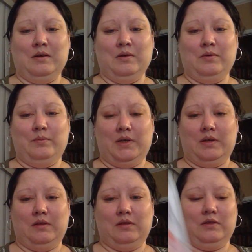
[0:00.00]
but
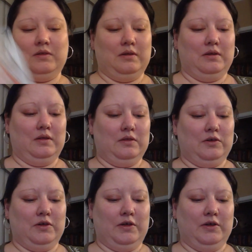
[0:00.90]
in
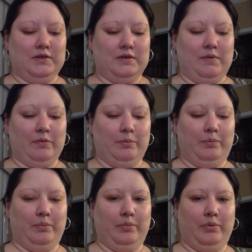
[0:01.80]
30 years I've never
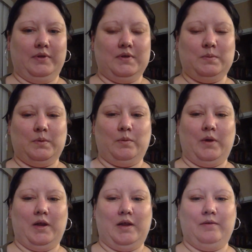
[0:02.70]
put this one
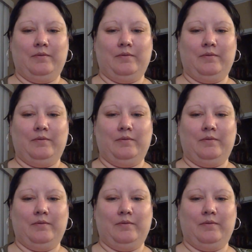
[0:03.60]
away.